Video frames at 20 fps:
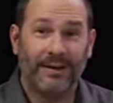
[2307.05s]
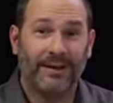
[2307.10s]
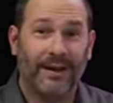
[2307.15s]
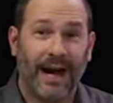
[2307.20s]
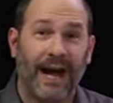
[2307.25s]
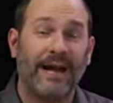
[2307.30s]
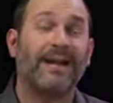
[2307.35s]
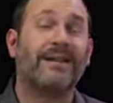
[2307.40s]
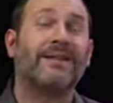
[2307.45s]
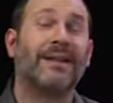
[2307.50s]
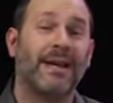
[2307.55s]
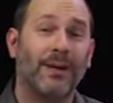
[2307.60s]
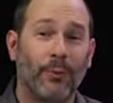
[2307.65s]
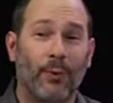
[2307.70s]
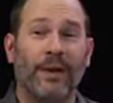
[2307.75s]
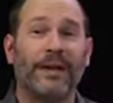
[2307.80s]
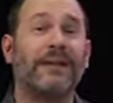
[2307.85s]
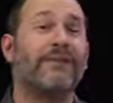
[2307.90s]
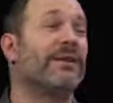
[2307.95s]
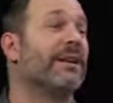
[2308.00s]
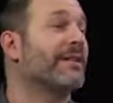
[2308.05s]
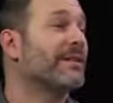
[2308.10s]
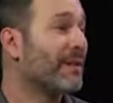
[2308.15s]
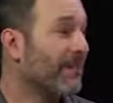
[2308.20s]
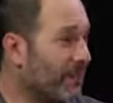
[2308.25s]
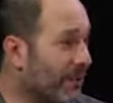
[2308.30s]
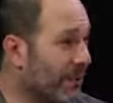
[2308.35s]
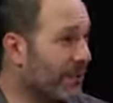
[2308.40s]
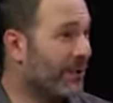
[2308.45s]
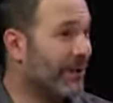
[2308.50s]
I can tell you what, even as
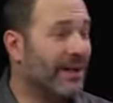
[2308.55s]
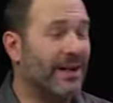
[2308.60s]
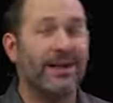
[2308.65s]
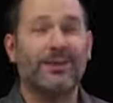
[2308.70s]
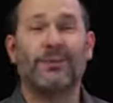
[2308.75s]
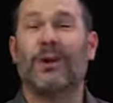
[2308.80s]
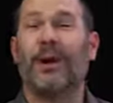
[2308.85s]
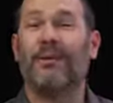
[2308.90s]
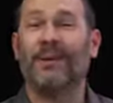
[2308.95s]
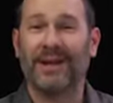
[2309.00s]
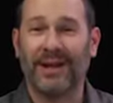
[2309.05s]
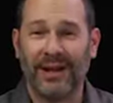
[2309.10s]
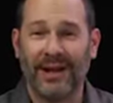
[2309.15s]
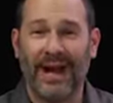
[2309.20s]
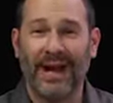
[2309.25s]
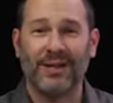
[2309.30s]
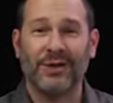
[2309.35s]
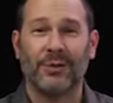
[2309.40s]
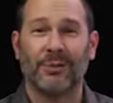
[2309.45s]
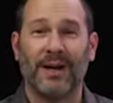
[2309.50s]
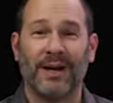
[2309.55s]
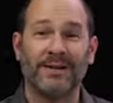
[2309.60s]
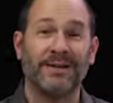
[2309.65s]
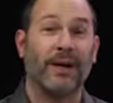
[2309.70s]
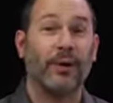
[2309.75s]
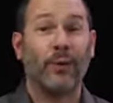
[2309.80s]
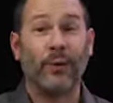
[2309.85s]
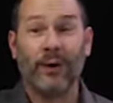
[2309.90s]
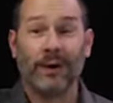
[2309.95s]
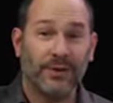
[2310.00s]
computer geeks, when I'm in the classroom and I
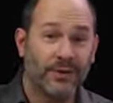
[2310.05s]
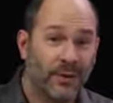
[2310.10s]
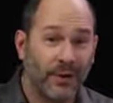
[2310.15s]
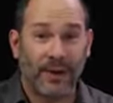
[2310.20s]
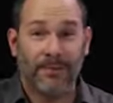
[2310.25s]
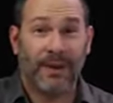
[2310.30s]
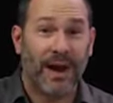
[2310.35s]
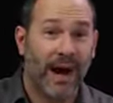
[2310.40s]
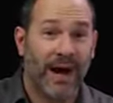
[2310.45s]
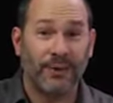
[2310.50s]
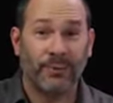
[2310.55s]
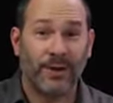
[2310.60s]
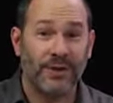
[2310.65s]
say, who here's good at math?